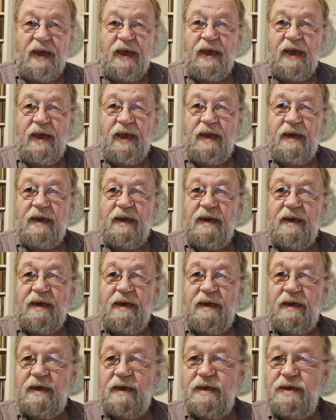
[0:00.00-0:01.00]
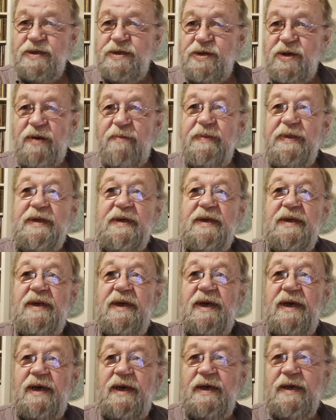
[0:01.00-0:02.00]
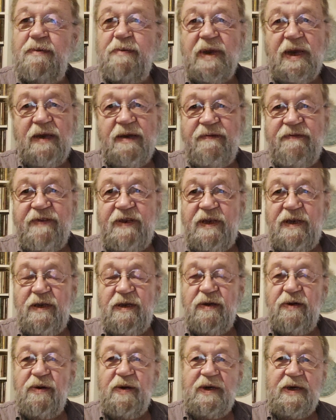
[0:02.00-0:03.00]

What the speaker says: And a German, he made a video,